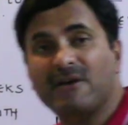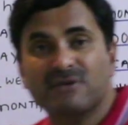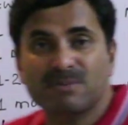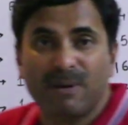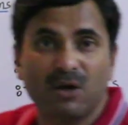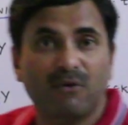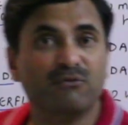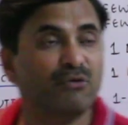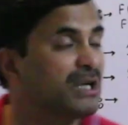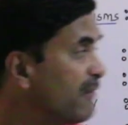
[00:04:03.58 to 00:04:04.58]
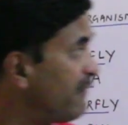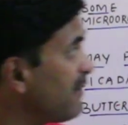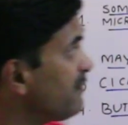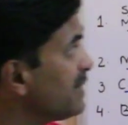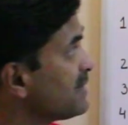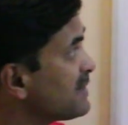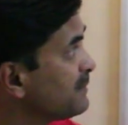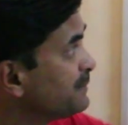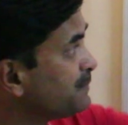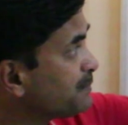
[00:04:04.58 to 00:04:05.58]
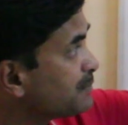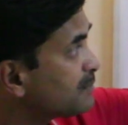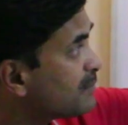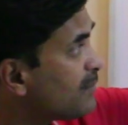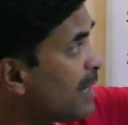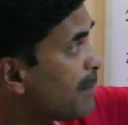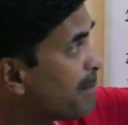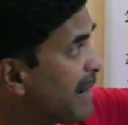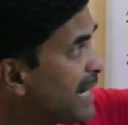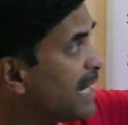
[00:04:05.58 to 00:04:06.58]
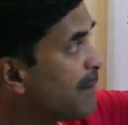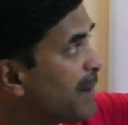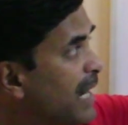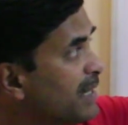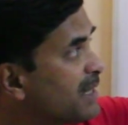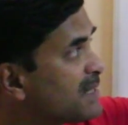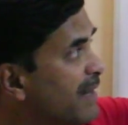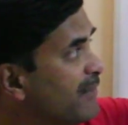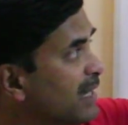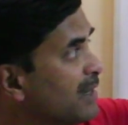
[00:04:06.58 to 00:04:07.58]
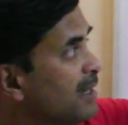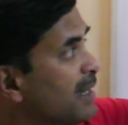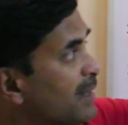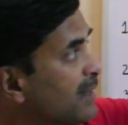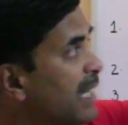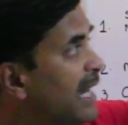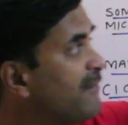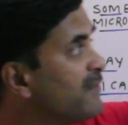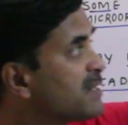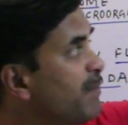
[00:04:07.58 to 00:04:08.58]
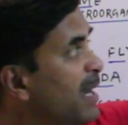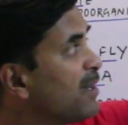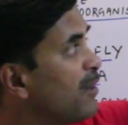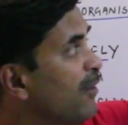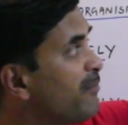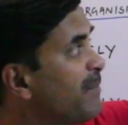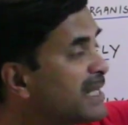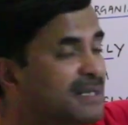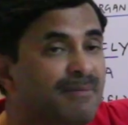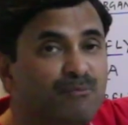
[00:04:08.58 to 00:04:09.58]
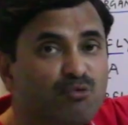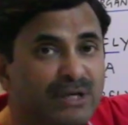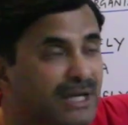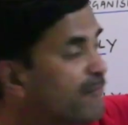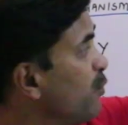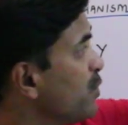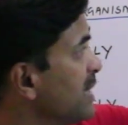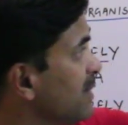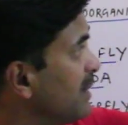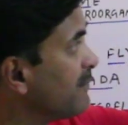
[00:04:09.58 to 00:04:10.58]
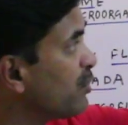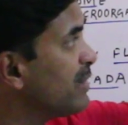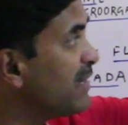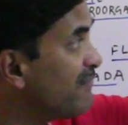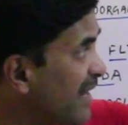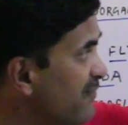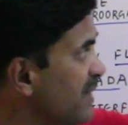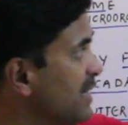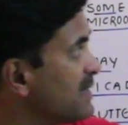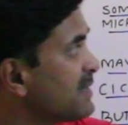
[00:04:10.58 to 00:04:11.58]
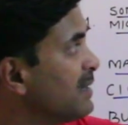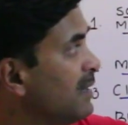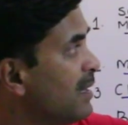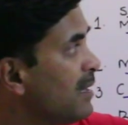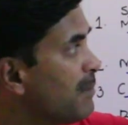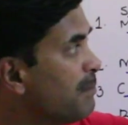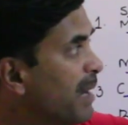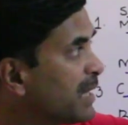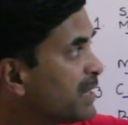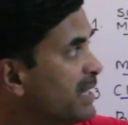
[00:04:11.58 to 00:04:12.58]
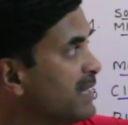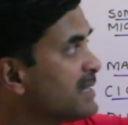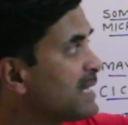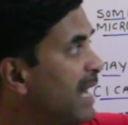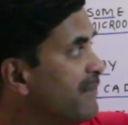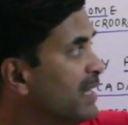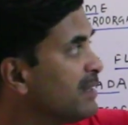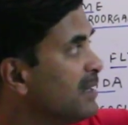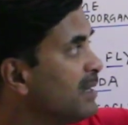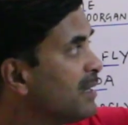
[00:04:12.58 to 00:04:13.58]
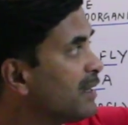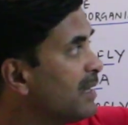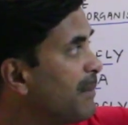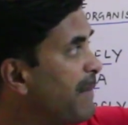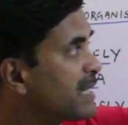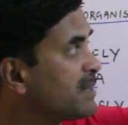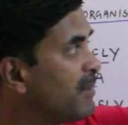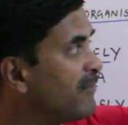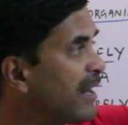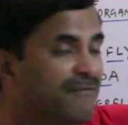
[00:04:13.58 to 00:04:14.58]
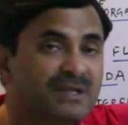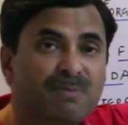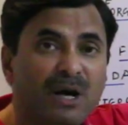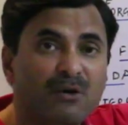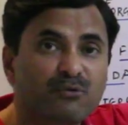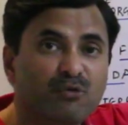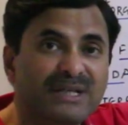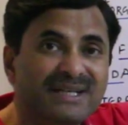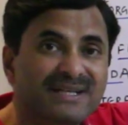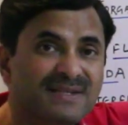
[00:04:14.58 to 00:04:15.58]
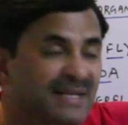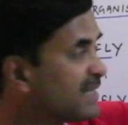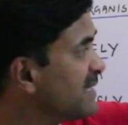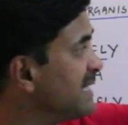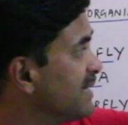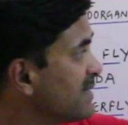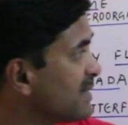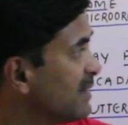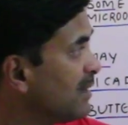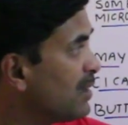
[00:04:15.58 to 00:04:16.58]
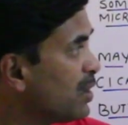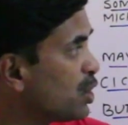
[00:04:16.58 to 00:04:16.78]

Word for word: lifespan of 25 years. Banana plant is having the lifespan of maximum 24 uh, 25 years. Monkey is having the maximum lifespan of 26 years.